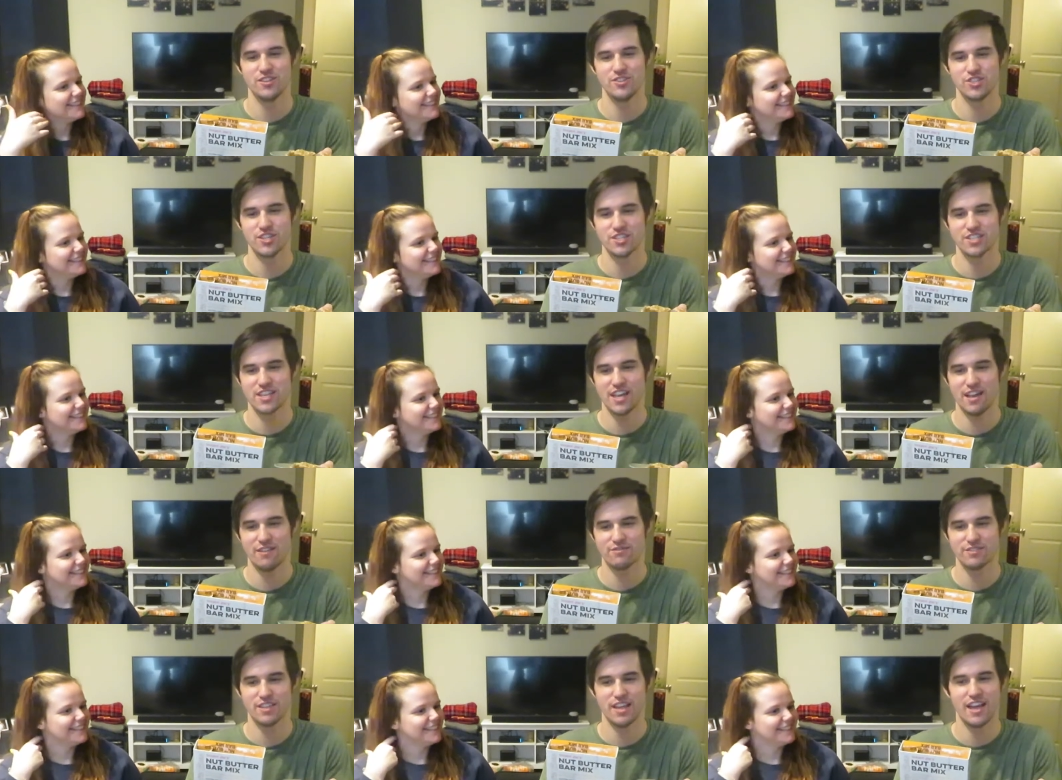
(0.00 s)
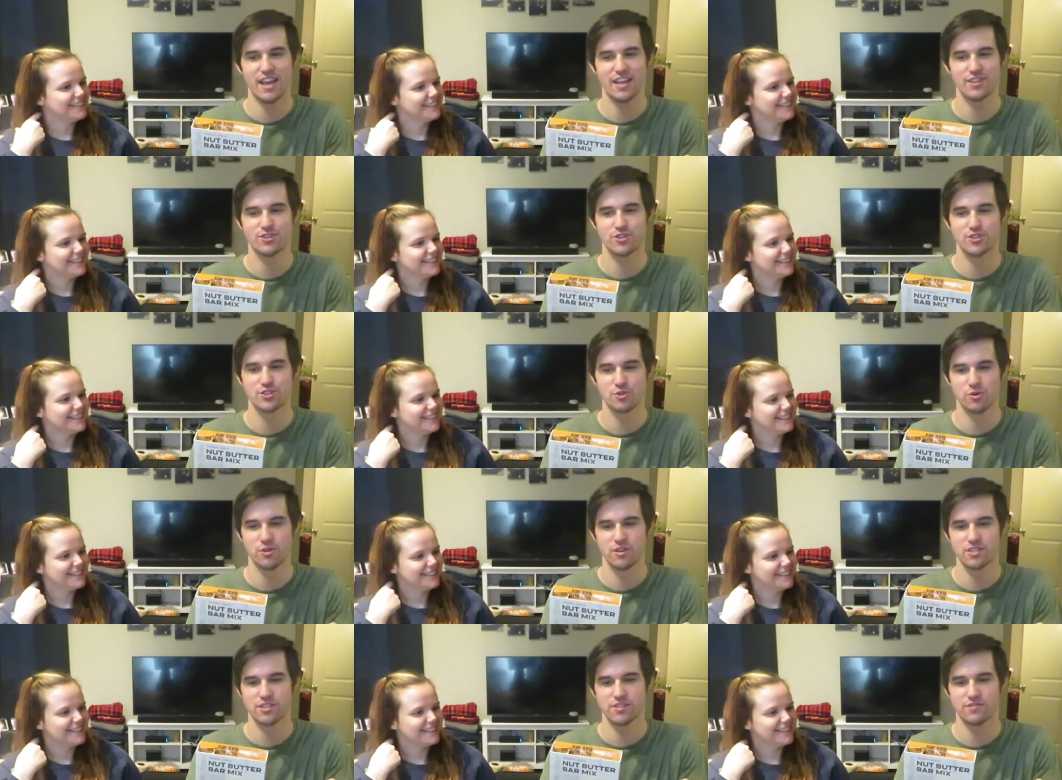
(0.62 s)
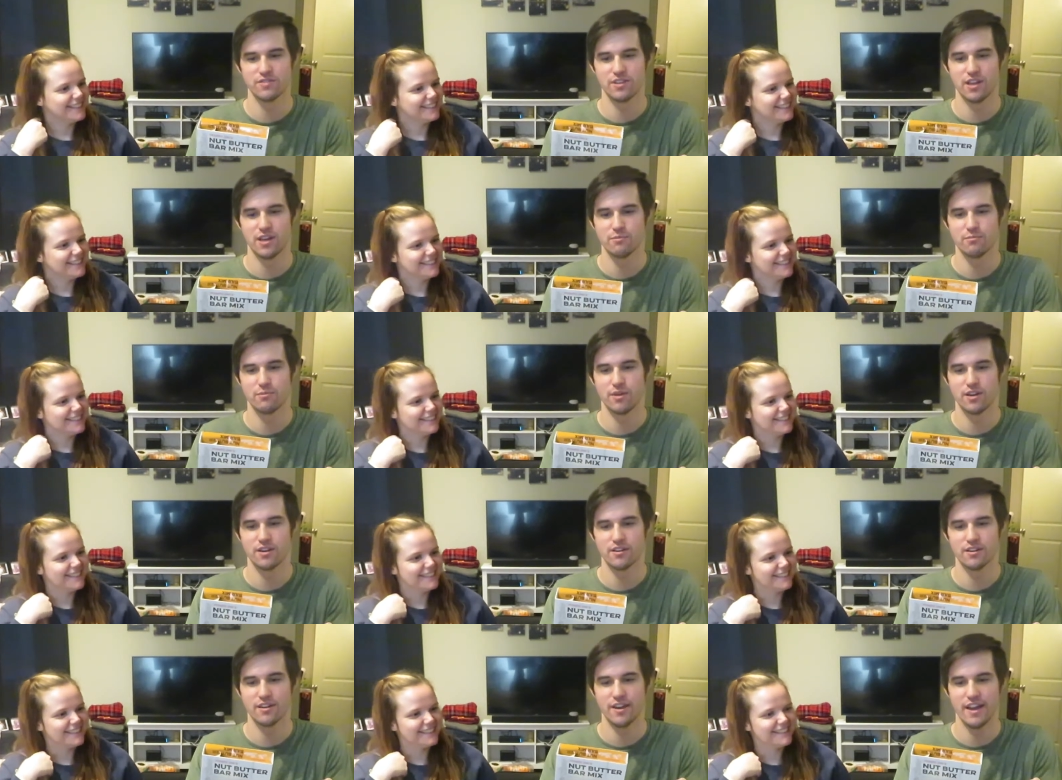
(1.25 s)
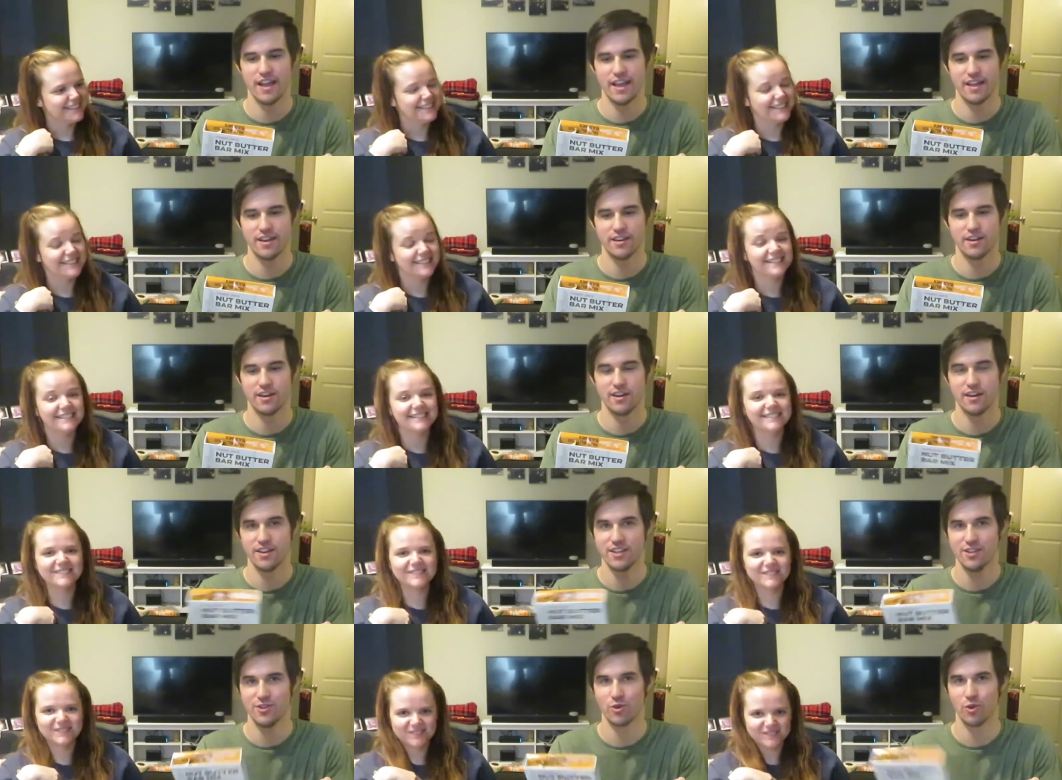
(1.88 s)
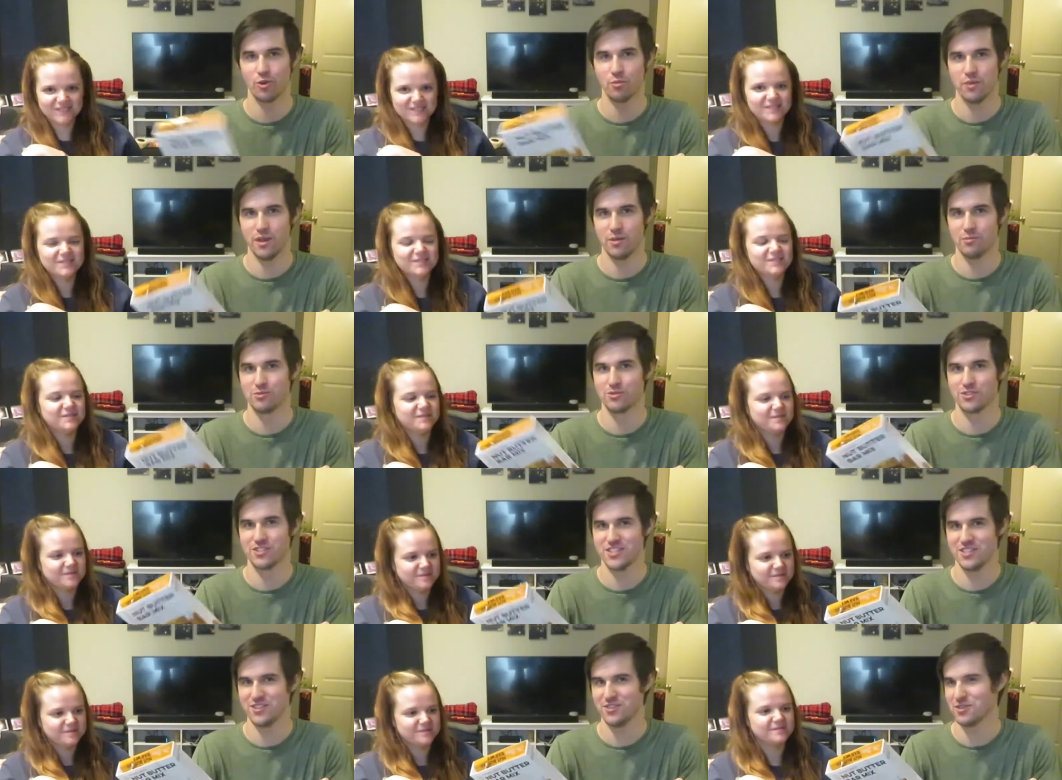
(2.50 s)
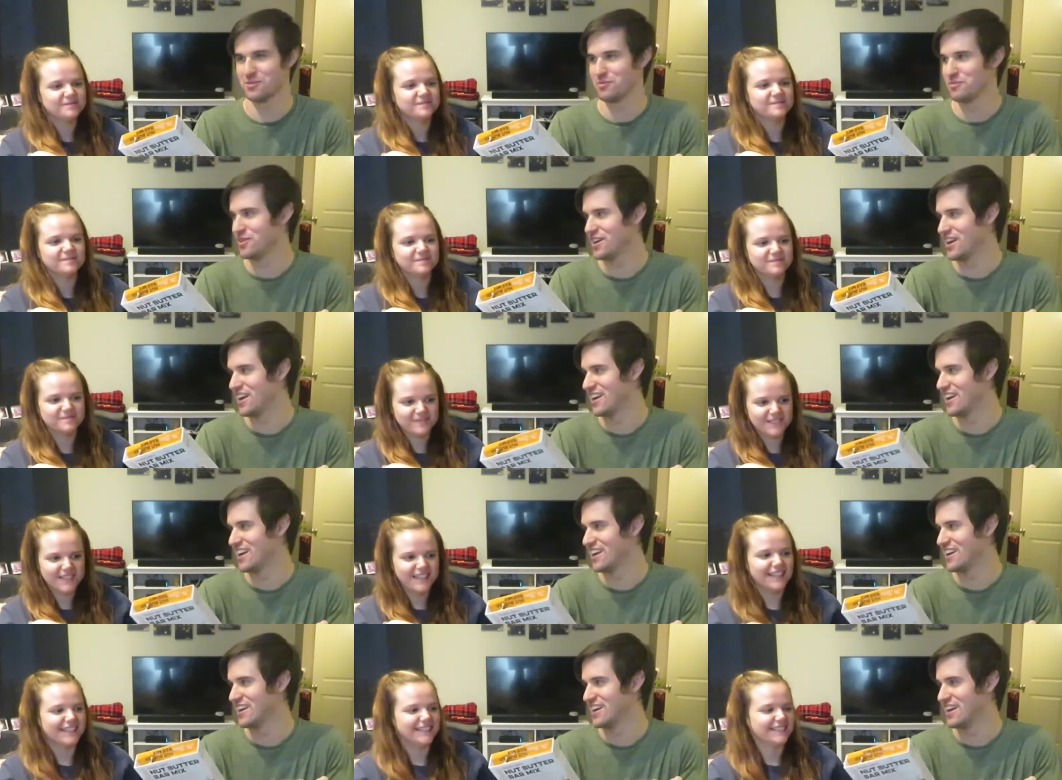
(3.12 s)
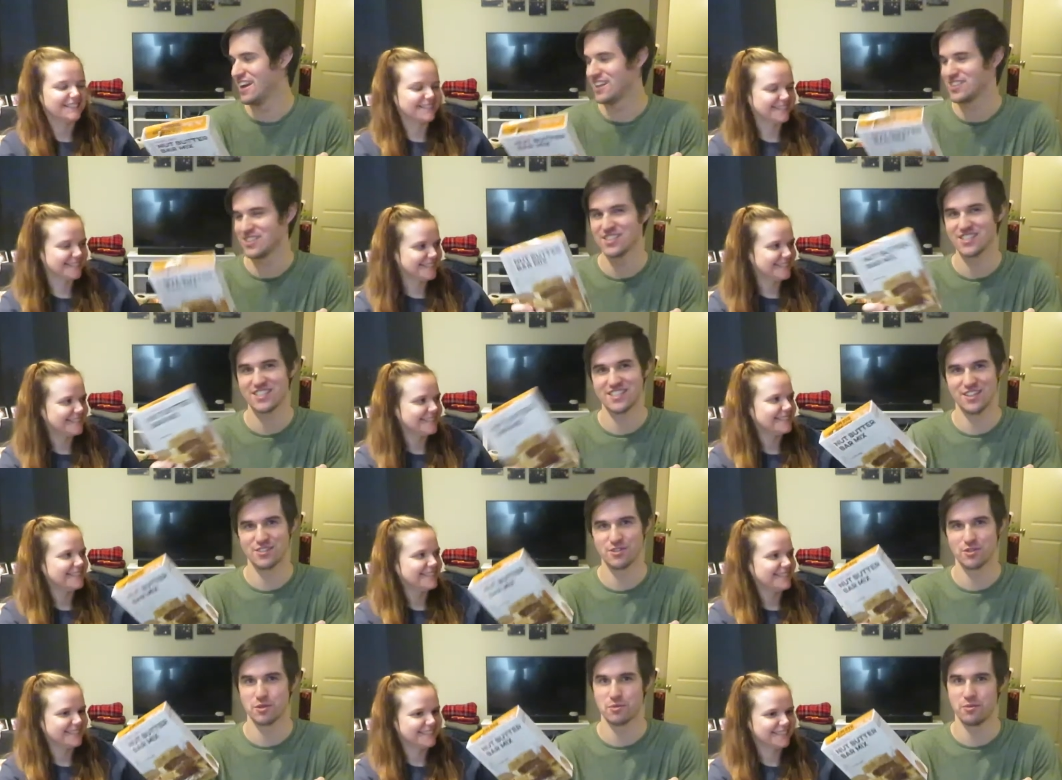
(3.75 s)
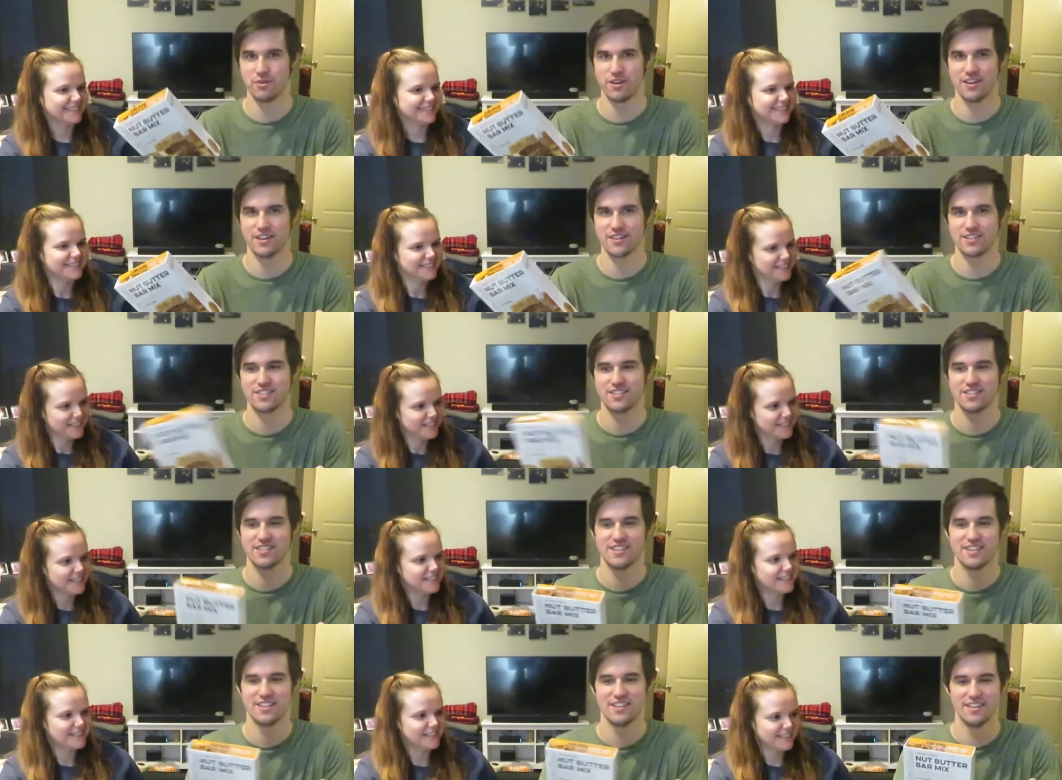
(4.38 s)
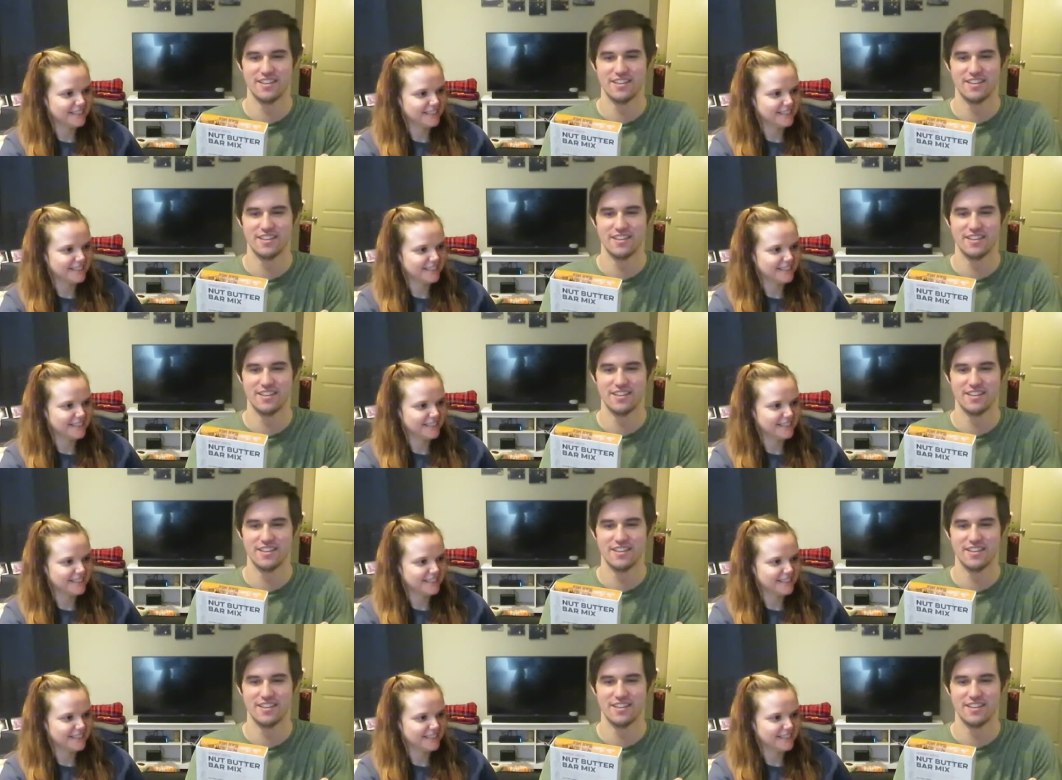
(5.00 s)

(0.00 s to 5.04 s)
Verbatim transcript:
Speaker 1: you just have to add your choice of nut butter and honey or maple syrup. Yeah. As it says on the box.